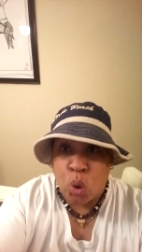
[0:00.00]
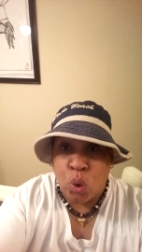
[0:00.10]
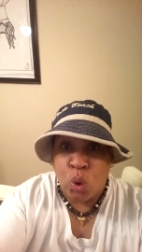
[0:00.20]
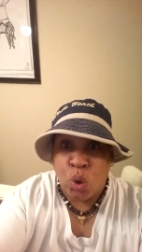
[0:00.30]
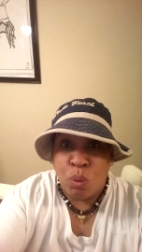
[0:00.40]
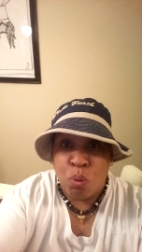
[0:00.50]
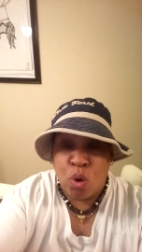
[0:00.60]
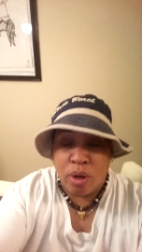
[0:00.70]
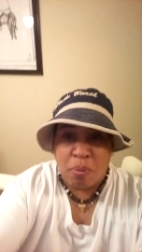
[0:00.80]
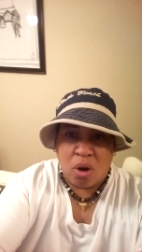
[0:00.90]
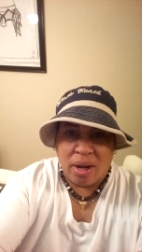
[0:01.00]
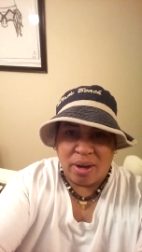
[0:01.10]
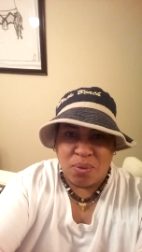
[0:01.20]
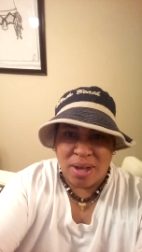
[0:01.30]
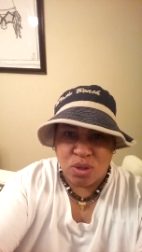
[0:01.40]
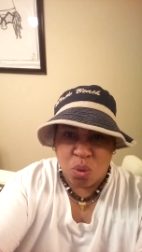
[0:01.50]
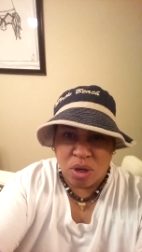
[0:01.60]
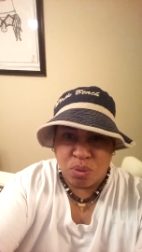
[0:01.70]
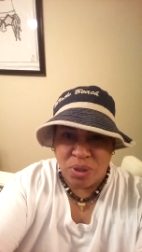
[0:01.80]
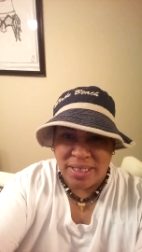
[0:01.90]
Good morning. Party like a rock so
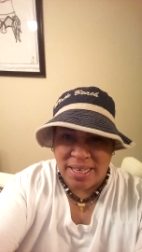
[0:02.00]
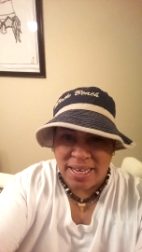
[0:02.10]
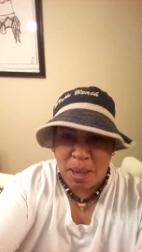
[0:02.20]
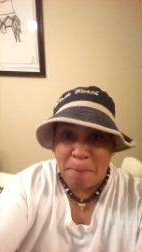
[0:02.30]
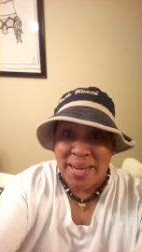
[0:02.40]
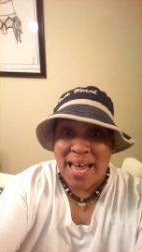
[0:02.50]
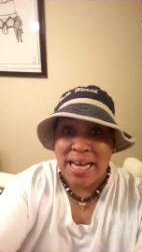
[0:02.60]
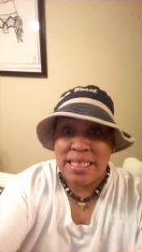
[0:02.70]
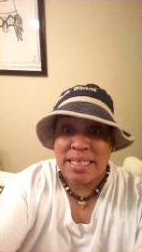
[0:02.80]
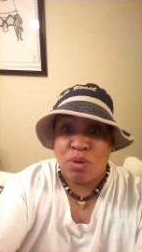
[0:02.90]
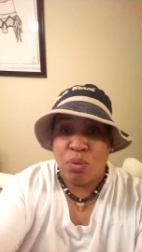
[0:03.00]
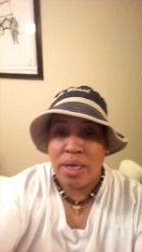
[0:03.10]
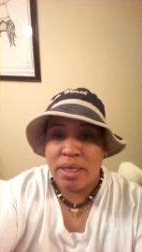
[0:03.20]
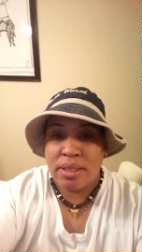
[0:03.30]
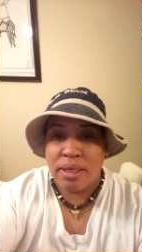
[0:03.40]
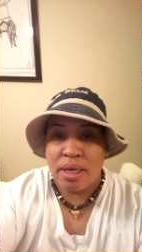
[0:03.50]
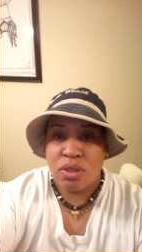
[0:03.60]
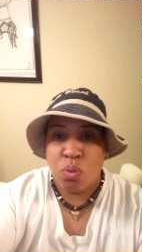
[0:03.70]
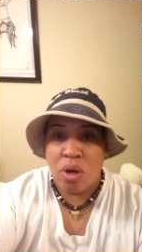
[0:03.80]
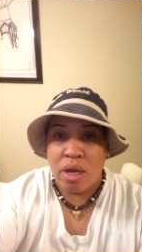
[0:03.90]
one cuisine, empanadas and wings. And
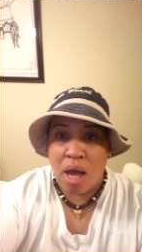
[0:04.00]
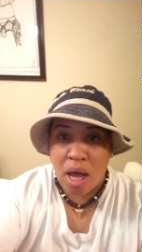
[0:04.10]
guess what?